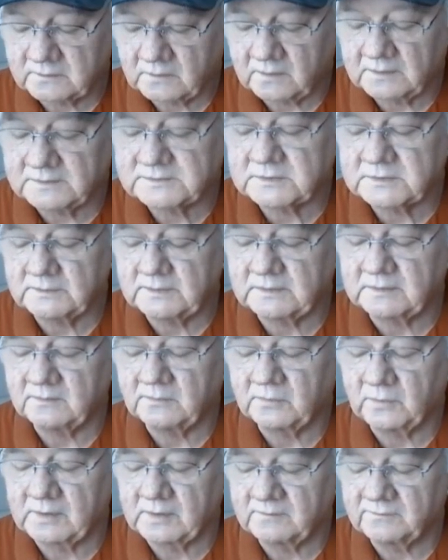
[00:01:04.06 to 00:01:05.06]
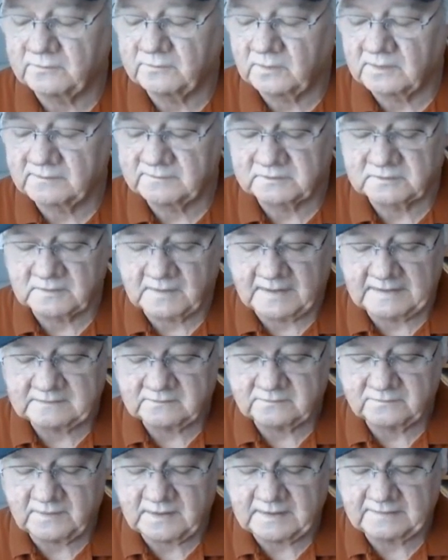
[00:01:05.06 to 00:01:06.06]
also hit the board in 4 of his
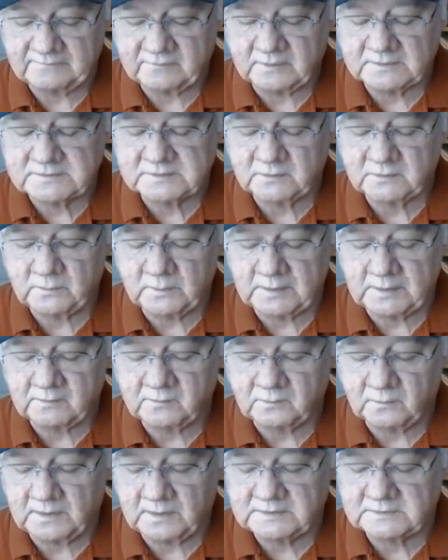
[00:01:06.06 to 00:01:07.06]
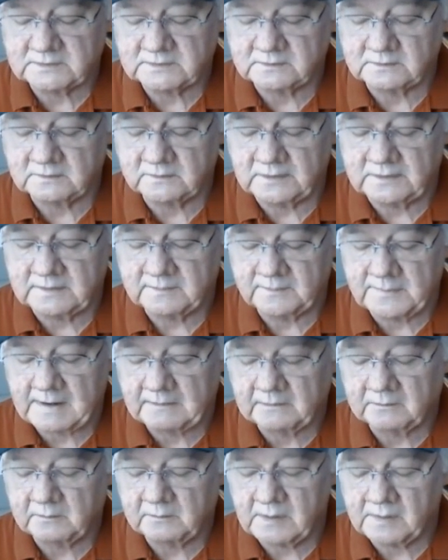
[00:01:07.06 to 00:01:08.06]
last 5, also winning twice, including a
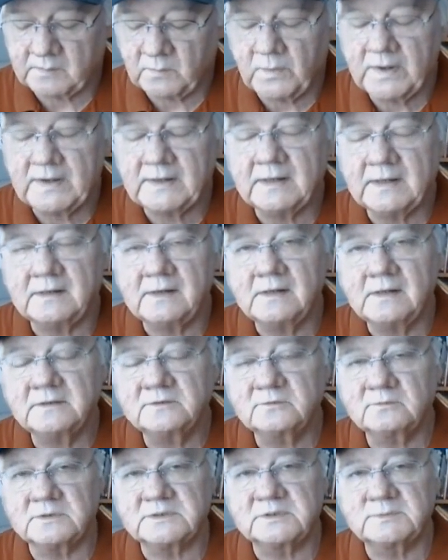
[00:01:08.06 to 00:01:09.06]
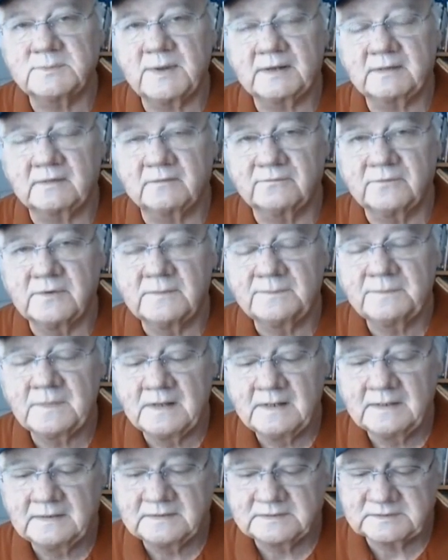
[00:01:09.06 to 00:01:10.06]
power run win in his respective
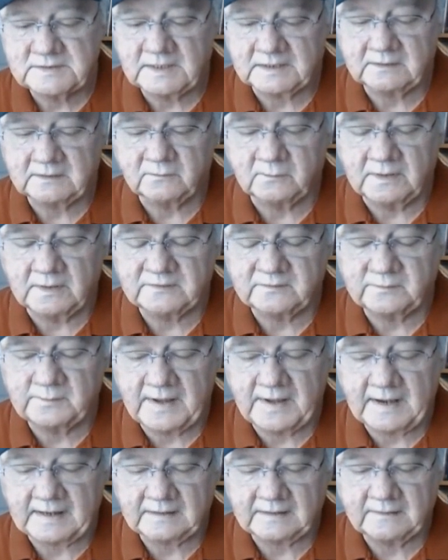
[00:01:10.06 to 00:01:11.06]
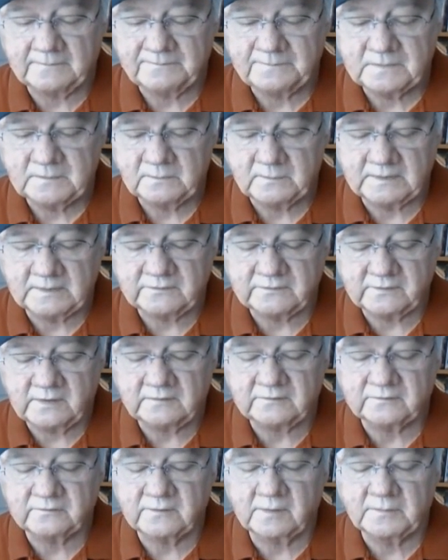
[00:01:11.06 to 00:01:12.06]
second race back. Race
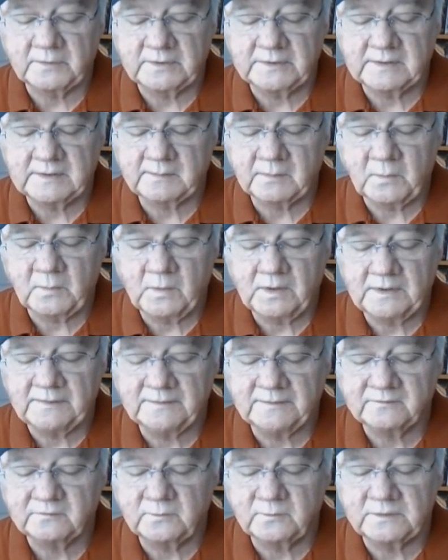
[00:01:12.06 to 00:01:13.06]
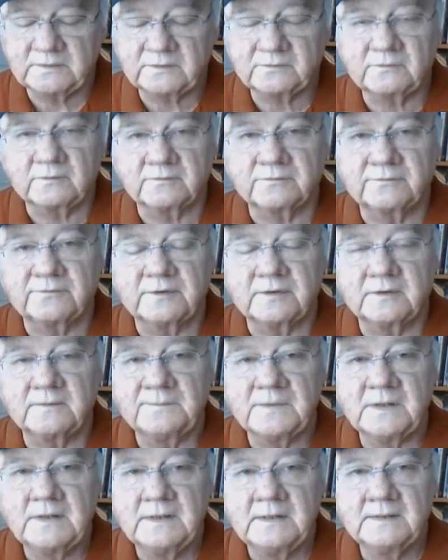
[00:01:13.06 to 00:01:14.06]
8 summary, number 1, this one's for Phil,
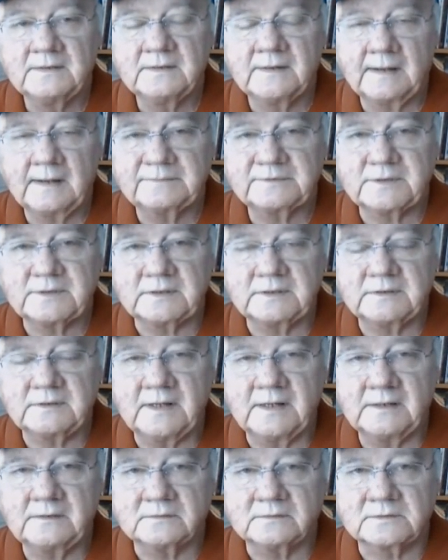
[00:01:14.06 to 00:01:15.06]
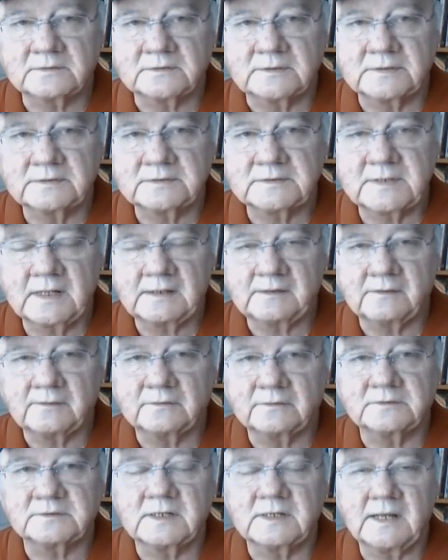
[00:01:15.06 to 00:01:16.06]
tops the contenders list on
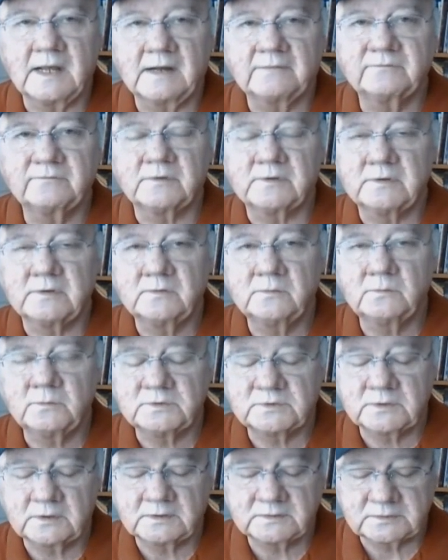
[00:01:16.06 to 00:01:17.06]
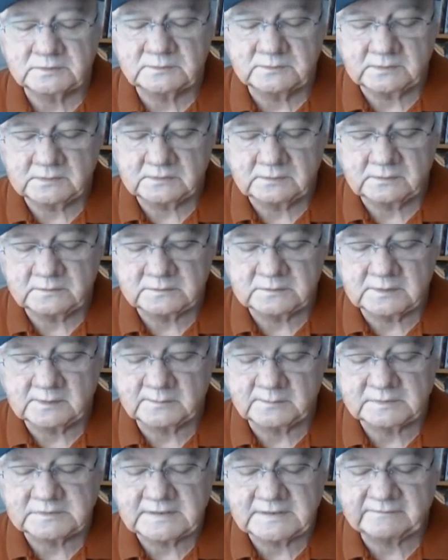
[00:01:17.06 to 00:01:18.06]
Thursday afternoon, which also includes
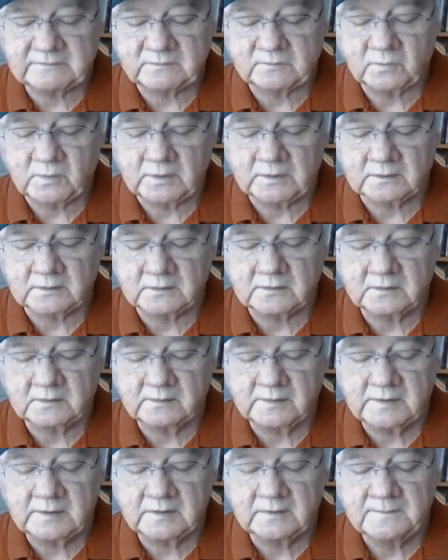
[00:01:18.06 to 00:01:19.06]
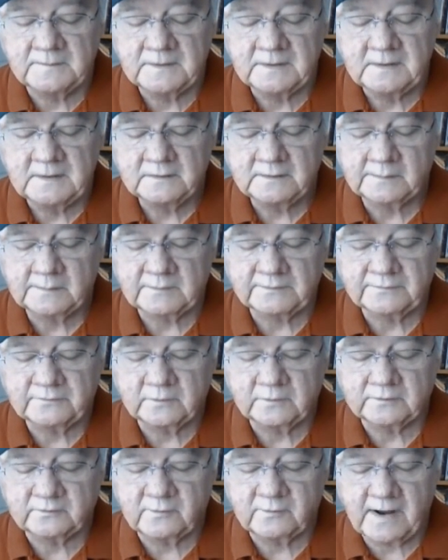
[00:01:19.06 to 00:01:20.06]
number 7, Royal Courier, number
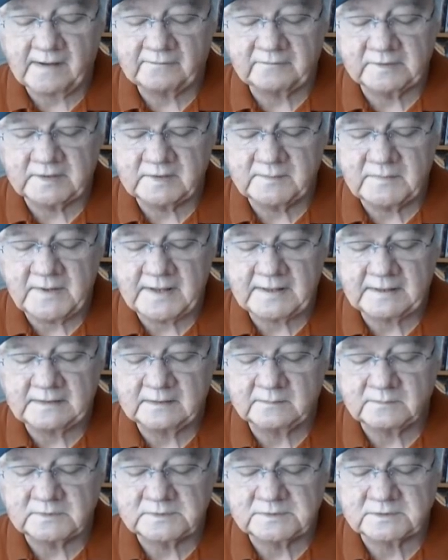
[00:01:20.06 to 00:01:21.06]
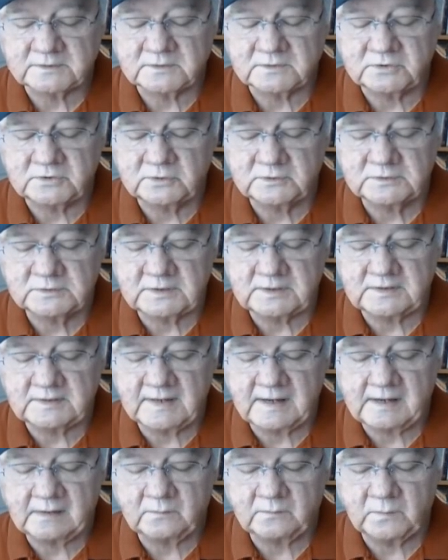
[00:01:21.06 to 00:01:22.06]
4, Travelin' Man, and number 6, Jersey
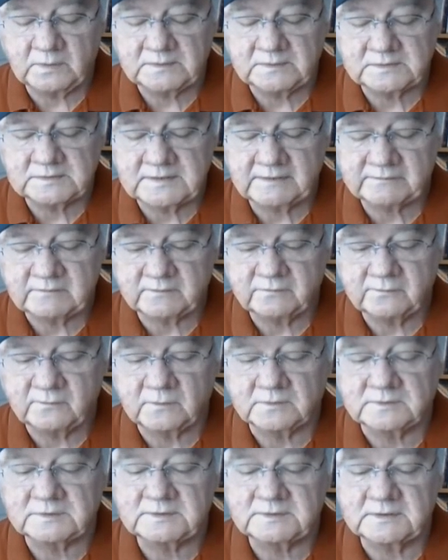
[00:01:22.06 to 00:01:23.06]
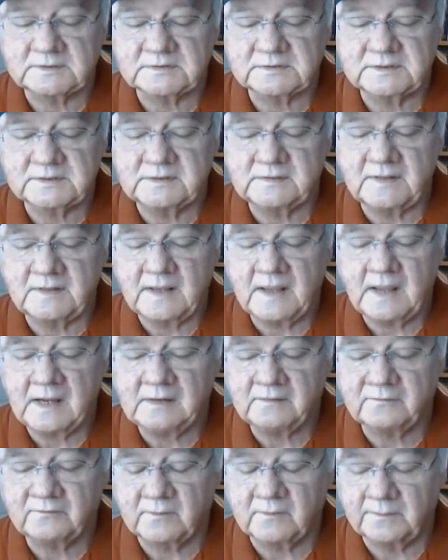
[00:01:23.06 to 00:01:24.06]
Town, 1746 in the
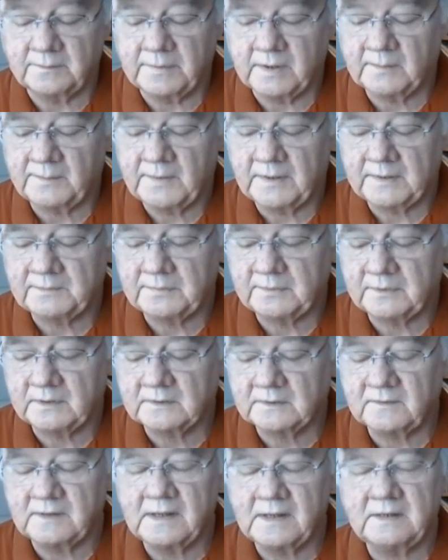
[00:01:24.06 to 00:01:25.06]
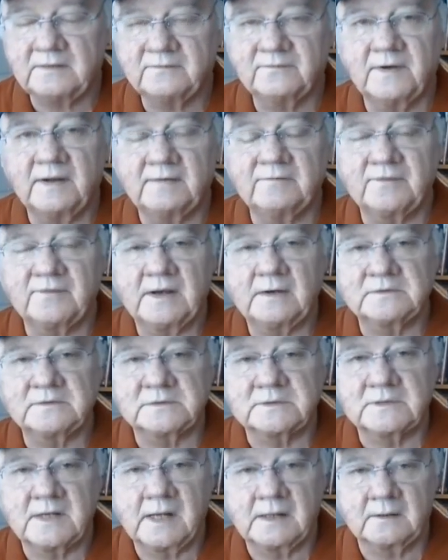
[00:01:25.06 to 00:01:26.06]
8th from Belmont Park, the
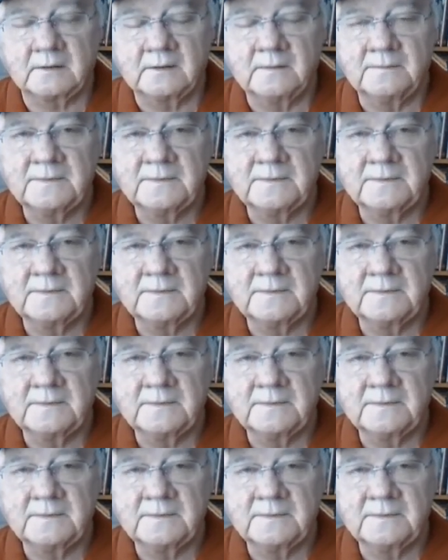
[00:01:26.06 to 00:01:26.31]
$85,000